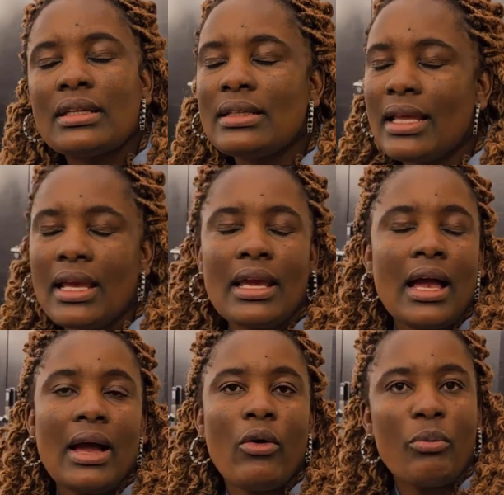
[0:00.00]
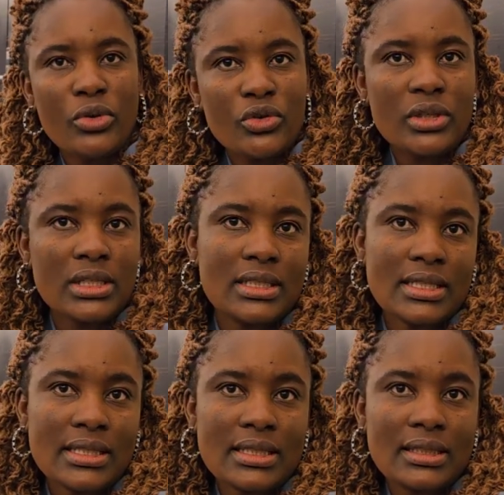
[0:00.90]
There are
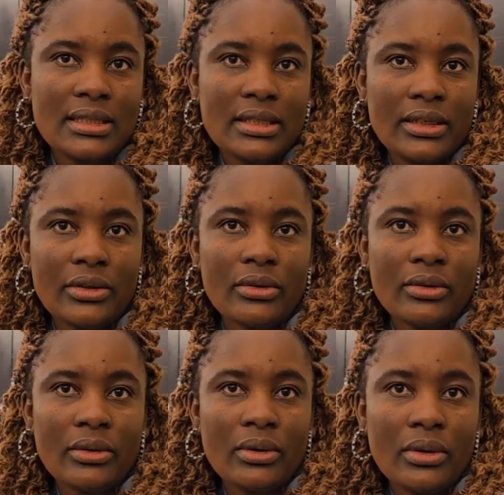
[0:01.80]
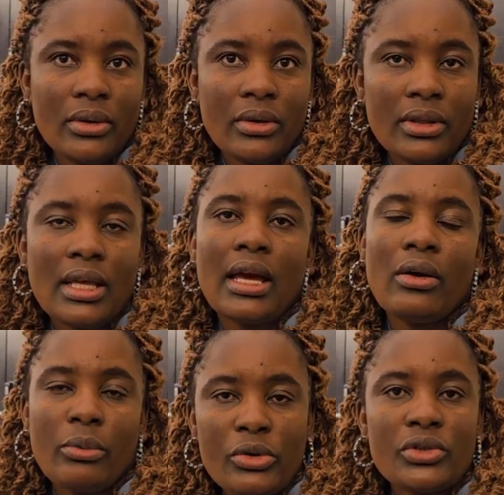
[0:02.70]
opportunities, you know, there
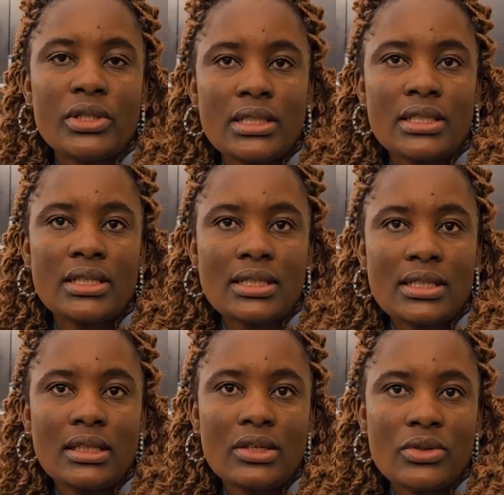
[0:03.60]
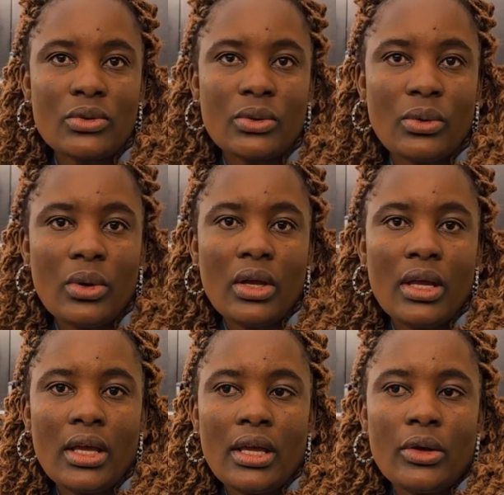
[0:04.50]
are opportunities. So
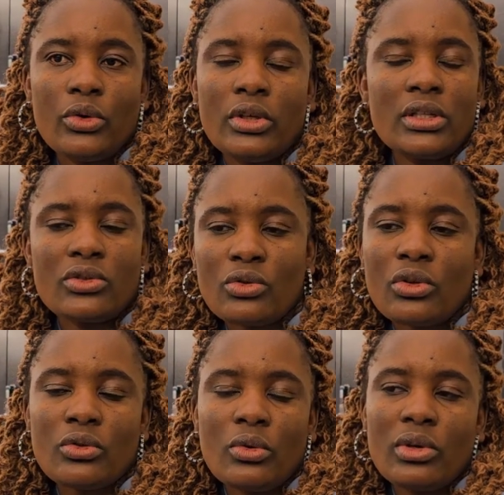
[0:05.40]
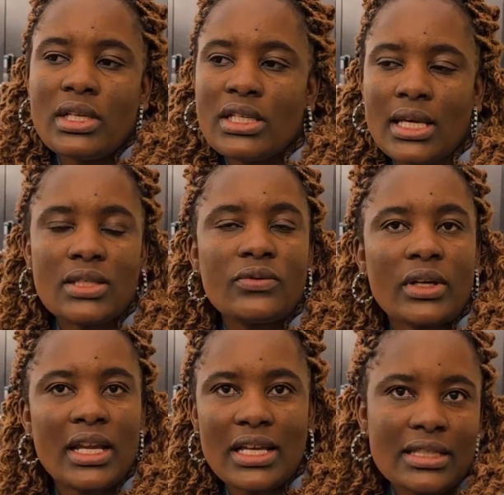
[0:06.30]
it's not only chess
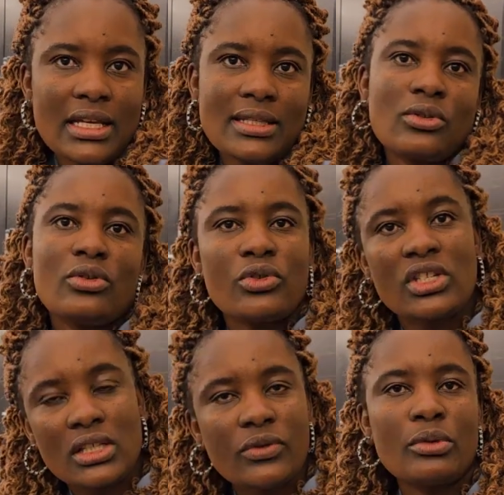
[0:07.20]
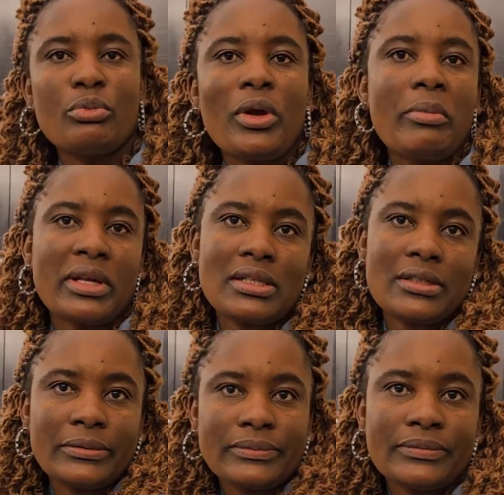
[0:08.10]
for leisure, it's also chess for
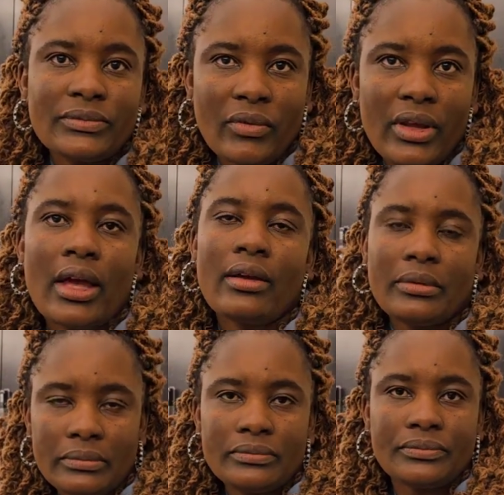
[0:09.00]
employment. Right. Yeah.